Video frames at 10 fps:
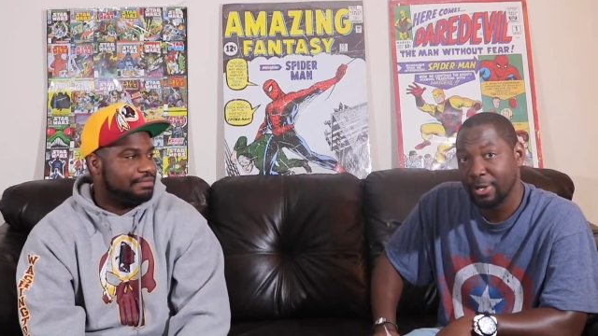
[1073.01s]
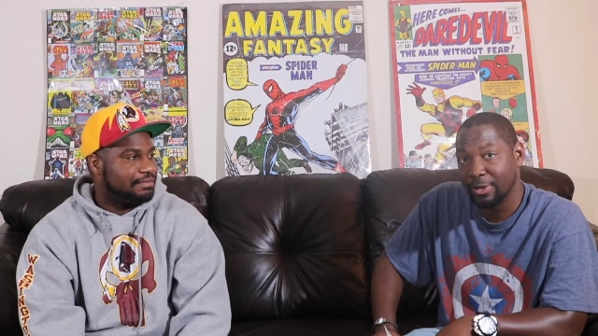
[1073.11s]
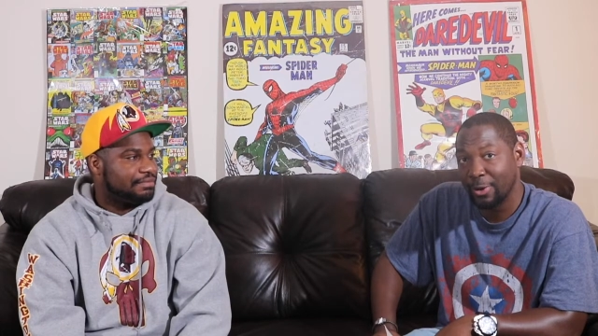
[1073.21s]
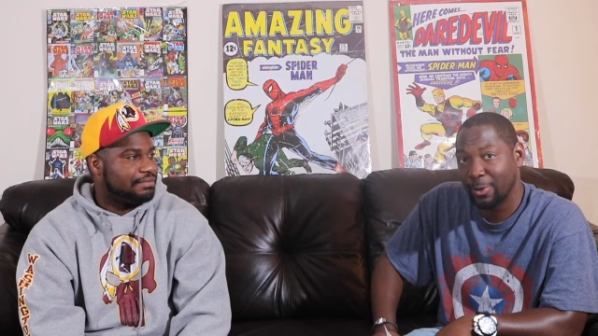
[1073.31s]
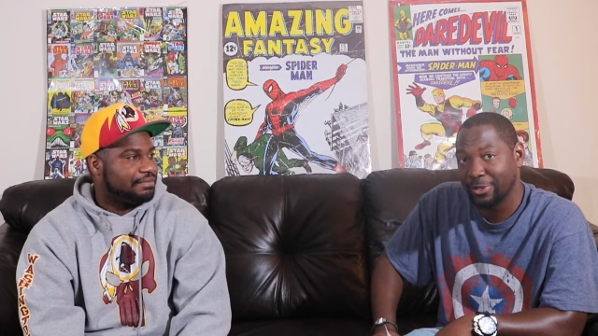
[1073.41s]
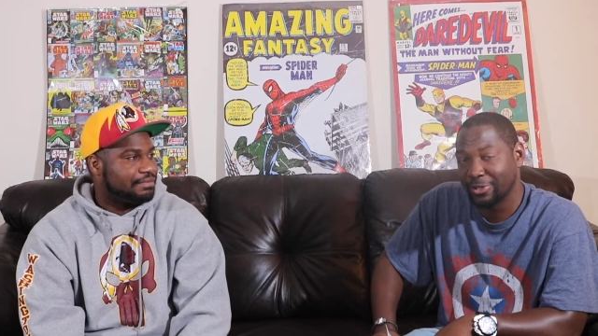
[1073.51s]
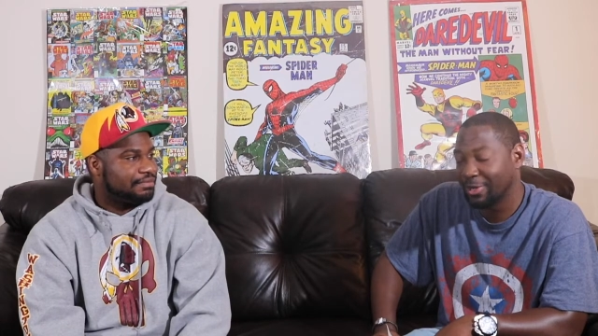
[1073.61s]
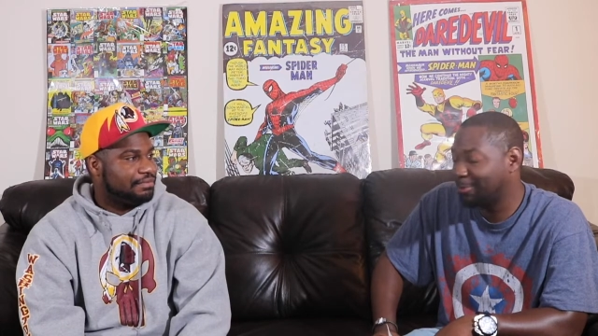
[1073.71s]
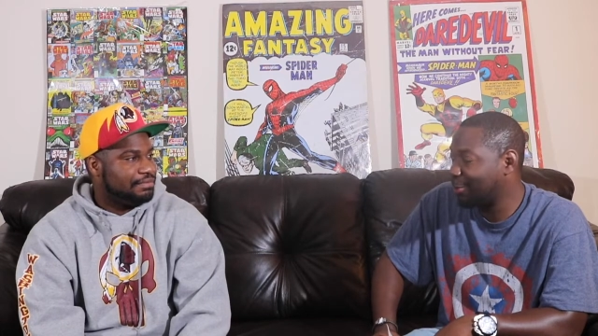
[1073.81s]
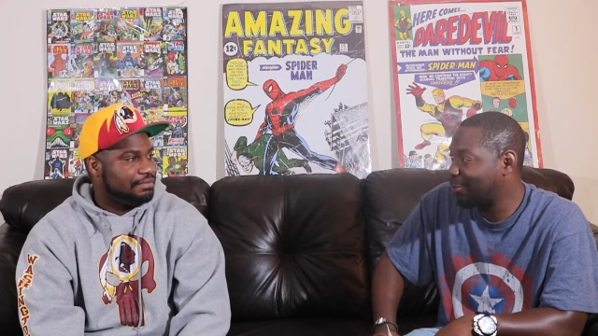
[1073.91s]
Speaker 1: You know what your
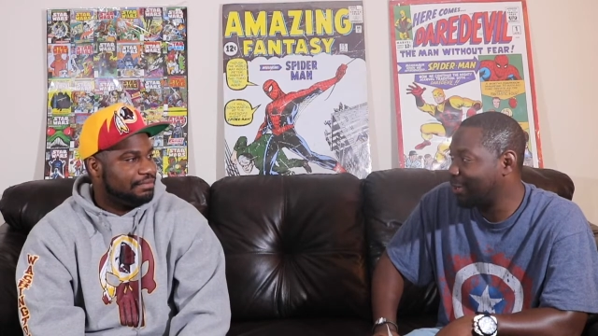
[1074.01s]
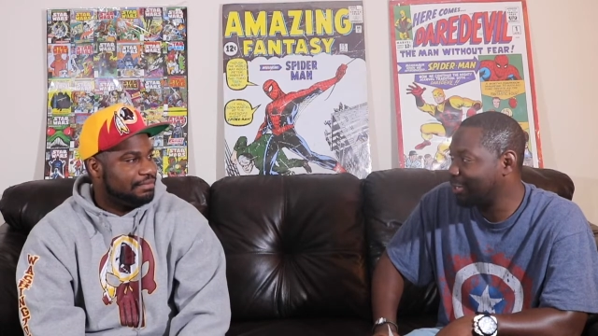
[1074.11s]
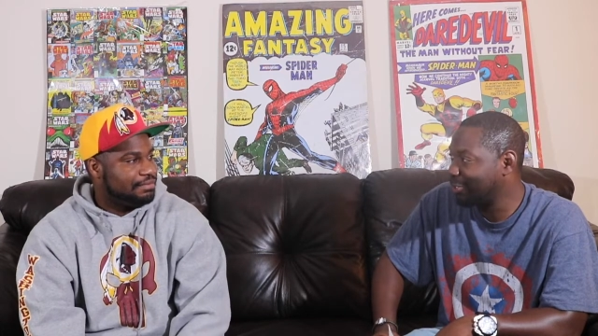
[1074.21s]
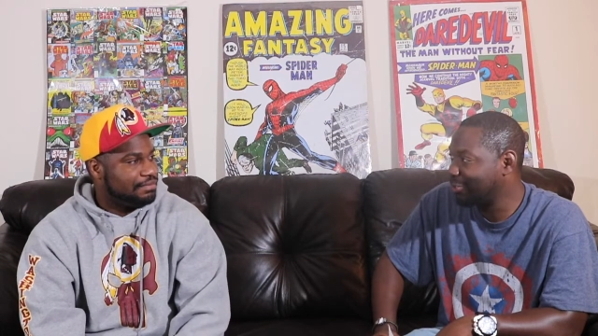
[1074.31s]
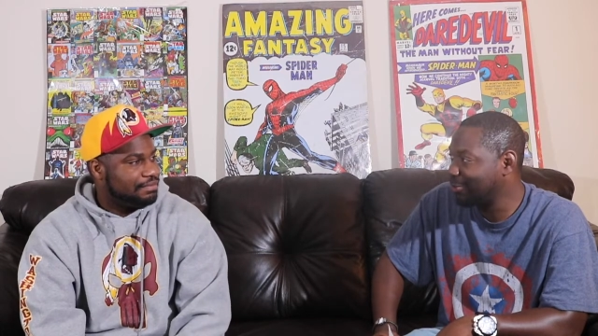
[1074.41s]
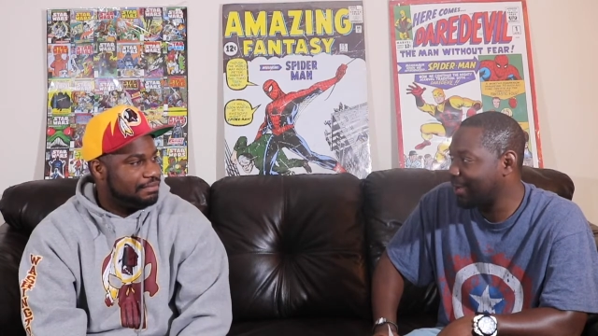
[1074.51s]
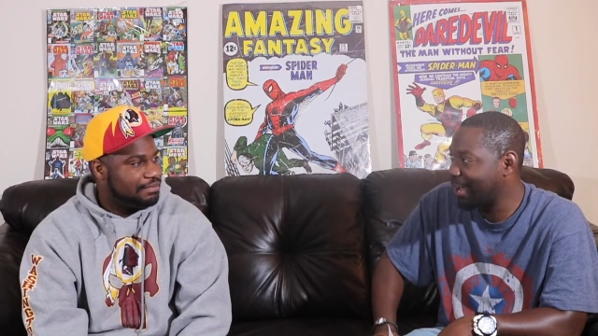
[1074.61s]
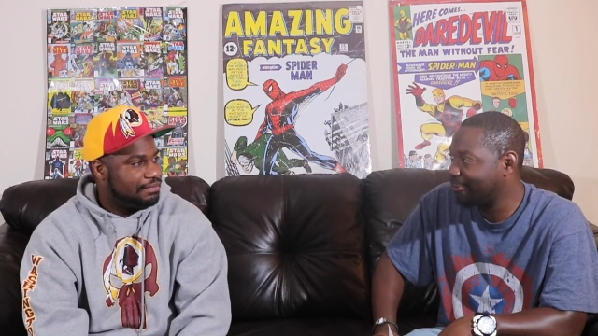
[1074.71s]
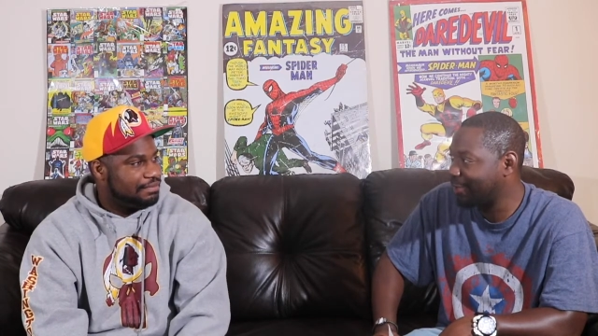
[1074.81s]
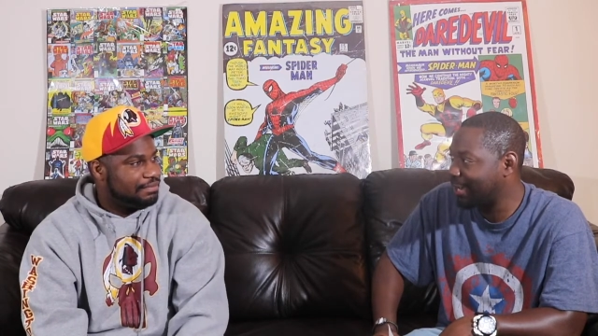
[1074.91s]
number 1 and 2
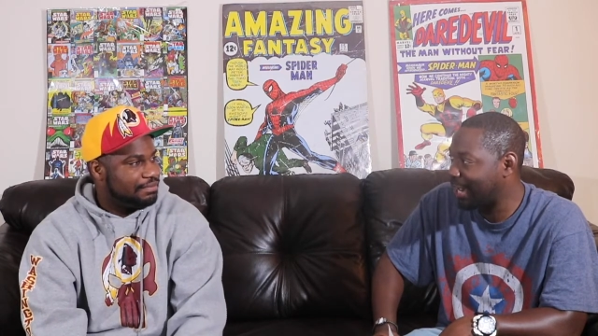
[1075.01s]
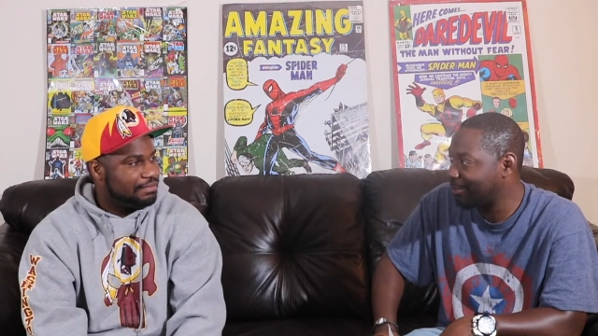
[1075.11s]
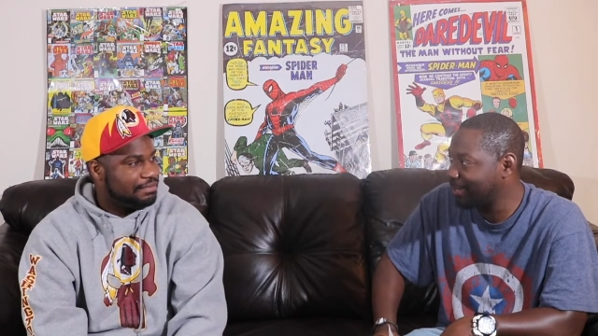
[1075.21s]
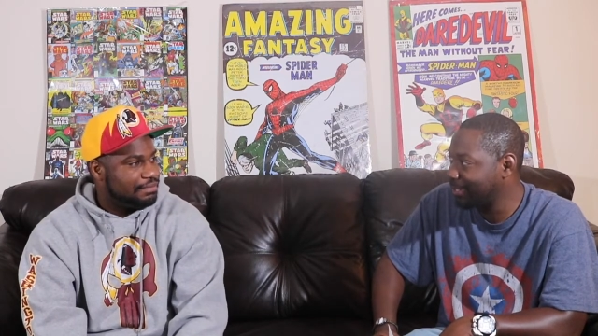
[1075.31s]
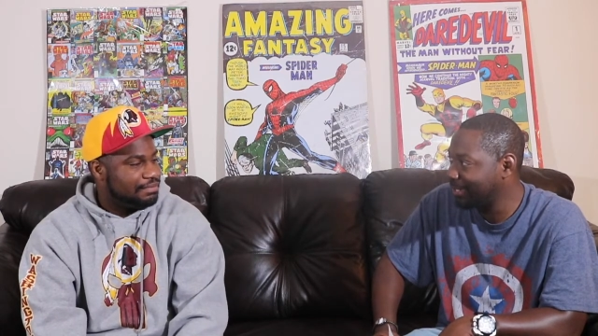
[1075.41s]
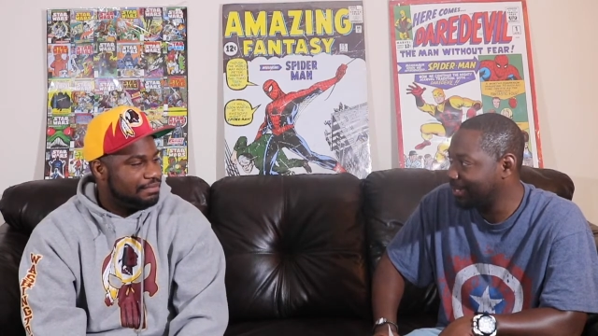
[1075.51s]
have in common?